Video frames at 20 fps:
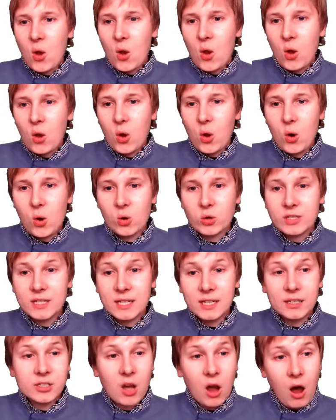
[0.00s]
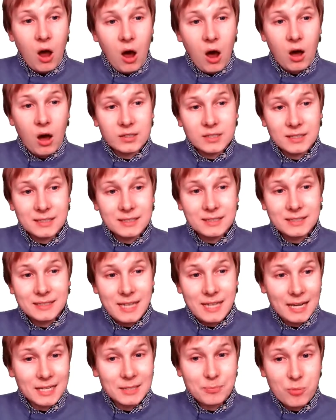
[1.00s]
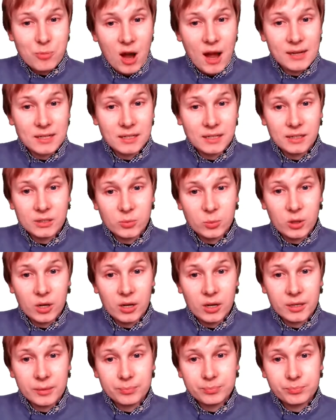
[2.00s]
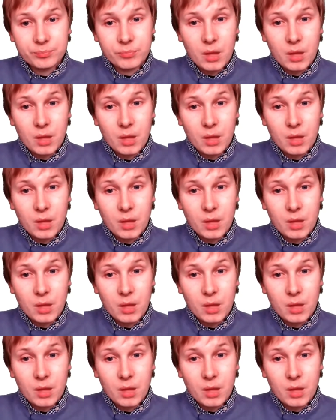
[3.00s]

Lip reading: who steals art and takes pride in his work.